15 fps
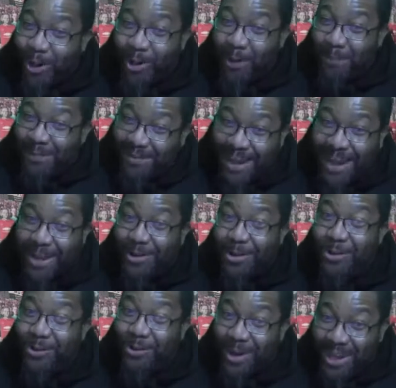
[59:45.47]
cycle
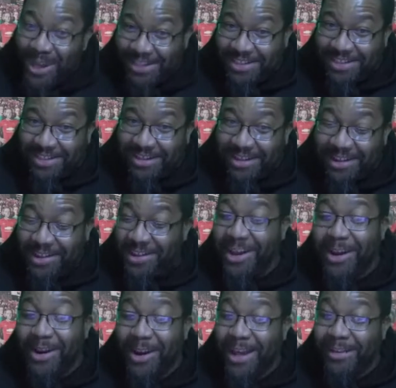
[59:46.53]
reach, there
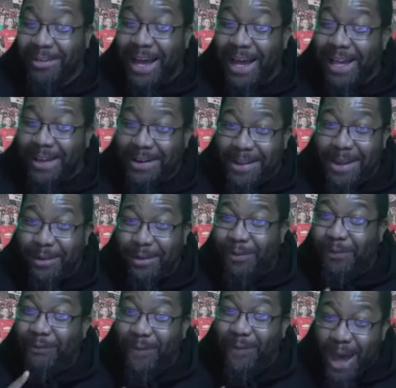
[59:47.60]
is at least
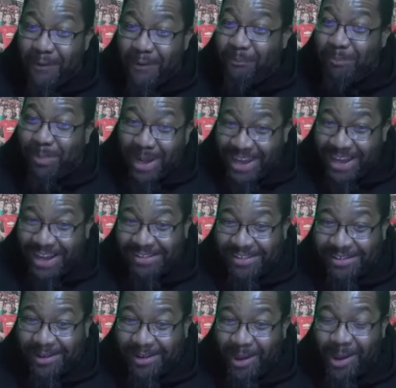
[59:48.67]
5 players
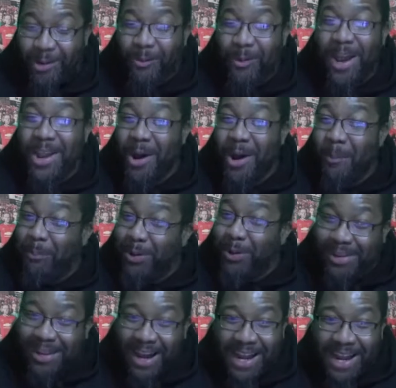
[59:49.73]
when no put
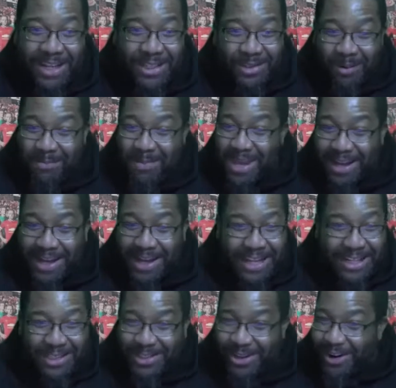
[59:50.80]
on a
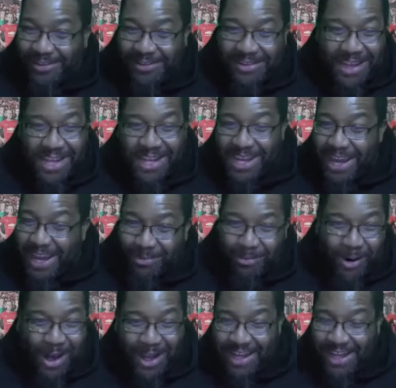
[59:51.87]
Jamaican jersey yet
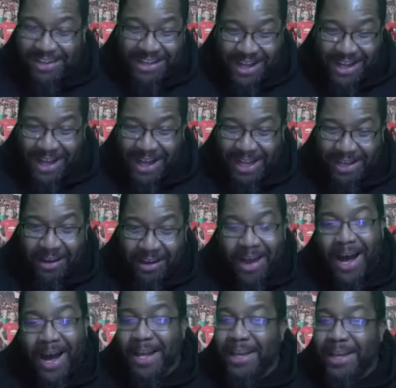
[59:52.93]
will get called.
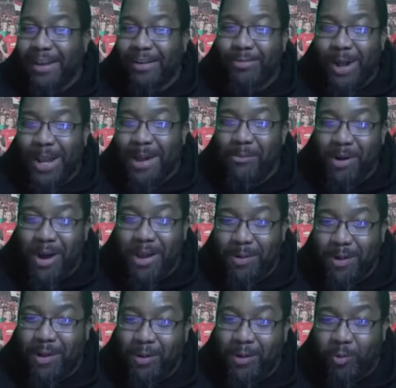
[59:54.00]
And guess what I'm going
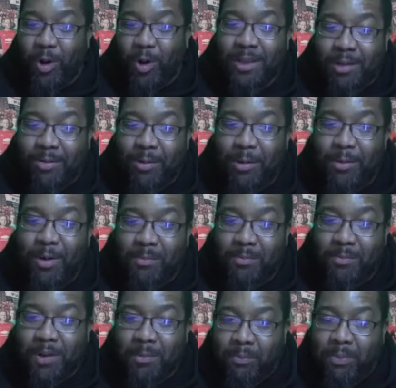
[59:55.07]
to be
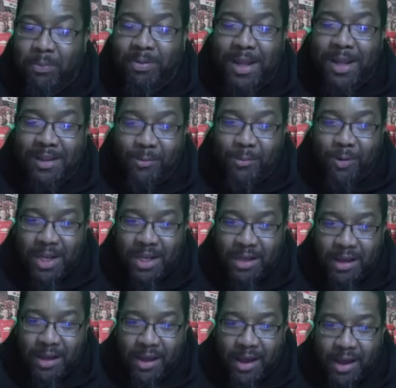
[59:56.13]
presented with?
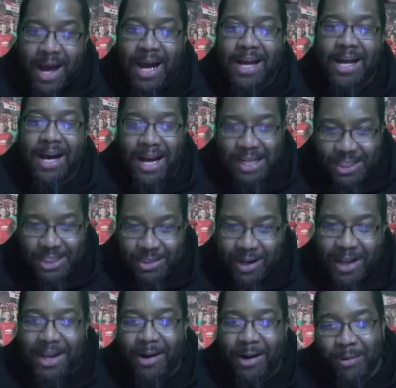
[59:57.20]
A
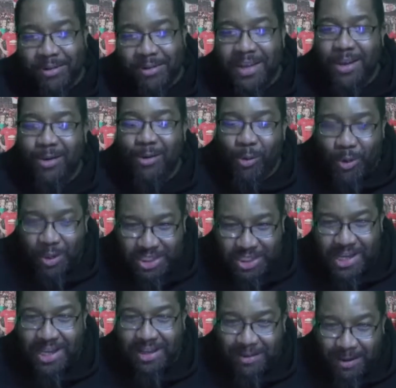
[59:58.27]
contract that was
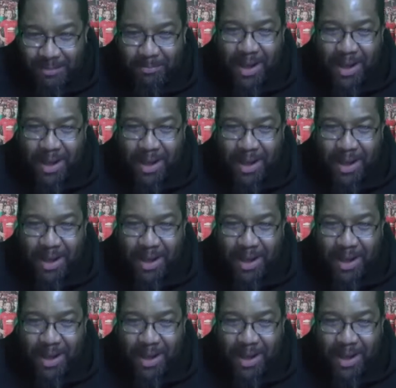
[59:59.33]
negotiated by